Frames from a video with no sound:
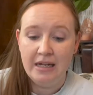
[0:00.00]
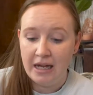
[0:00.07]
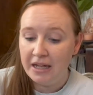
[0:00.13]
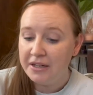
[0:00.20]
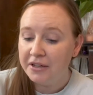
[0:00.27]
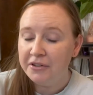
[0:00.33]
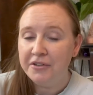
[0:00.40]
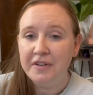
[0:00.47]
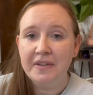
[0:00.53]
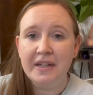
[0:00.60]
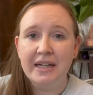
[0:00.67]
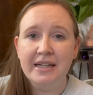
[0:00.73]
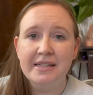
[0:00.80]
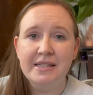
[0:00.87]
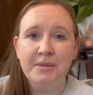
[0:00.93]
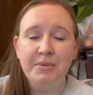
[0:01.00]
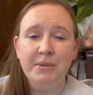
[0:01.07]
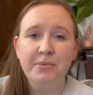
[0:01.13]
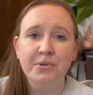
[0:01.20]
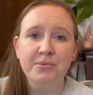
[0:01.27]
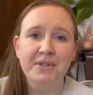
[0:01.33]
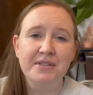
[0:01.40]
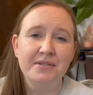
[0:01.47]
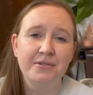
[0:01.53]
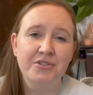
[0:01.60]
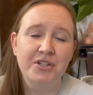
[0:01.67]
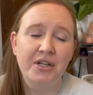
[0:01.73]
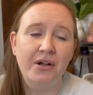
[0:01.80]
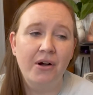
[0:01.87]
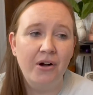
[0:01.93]
Another thing that I see people
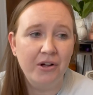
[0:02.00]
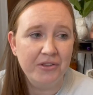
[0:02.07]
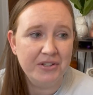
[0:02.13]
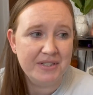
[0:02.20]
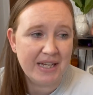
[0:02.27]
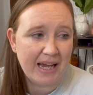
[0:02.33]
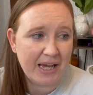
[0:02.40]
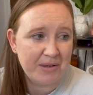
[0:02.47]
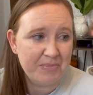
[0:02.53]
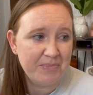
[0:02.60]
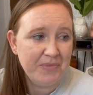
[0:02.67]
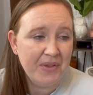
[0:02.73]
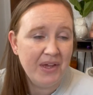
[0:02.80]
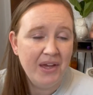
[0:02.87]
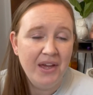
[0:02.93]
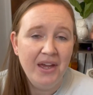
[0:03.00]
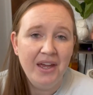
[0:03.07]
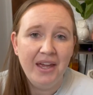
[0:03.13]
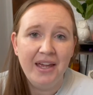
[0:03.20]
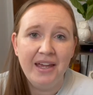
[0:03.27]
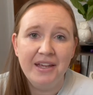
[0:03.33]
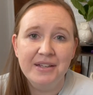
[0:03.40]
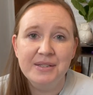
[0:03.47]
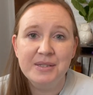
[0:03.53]
researching all the time is